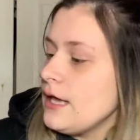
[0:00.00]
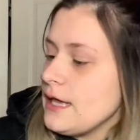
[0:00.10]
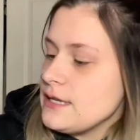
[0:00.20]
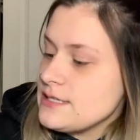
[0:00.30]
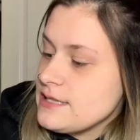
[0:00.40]

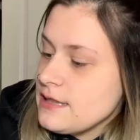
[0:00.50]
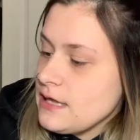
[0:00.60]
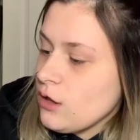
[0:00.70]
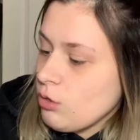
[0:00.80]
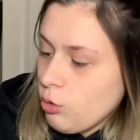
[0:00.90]
It is
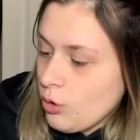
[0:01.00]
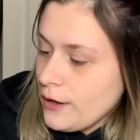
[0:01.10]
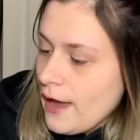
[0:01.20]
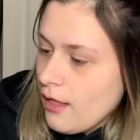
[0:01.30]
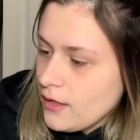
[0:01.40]
the
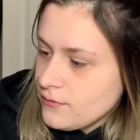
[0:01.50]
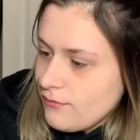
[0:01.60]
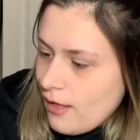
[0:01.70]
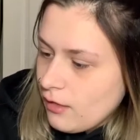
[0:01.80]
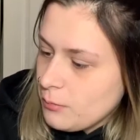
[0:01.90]
L'Oreal
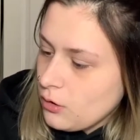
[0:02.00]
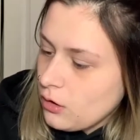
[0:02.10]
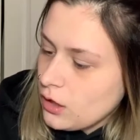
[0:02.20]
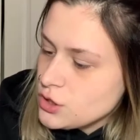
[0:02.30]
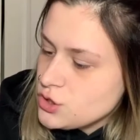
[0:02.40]

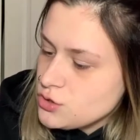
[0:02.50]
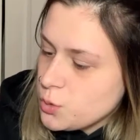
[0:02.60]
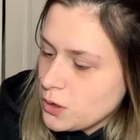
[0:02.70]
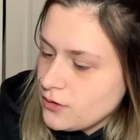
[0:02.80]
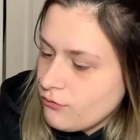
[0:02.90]
Infallible
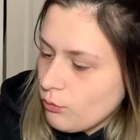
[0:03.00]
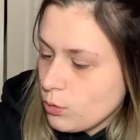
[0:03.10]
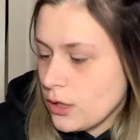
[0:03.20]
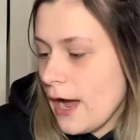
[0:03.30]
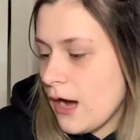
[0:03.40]

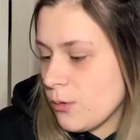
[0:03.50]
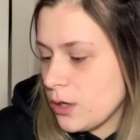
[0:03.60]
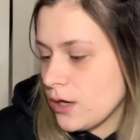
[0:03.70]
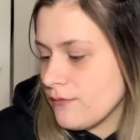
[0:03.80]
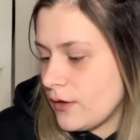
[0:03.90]

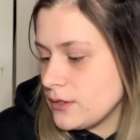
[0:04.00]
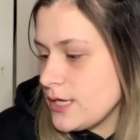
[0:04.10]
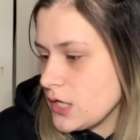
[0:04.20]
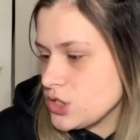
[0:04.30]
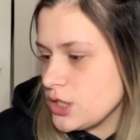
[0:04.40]
24-hour
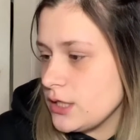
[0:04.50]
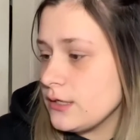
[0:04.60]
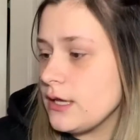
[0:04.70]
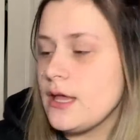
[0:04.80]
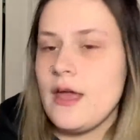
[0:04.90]

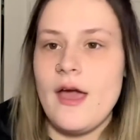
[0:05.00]
foundation,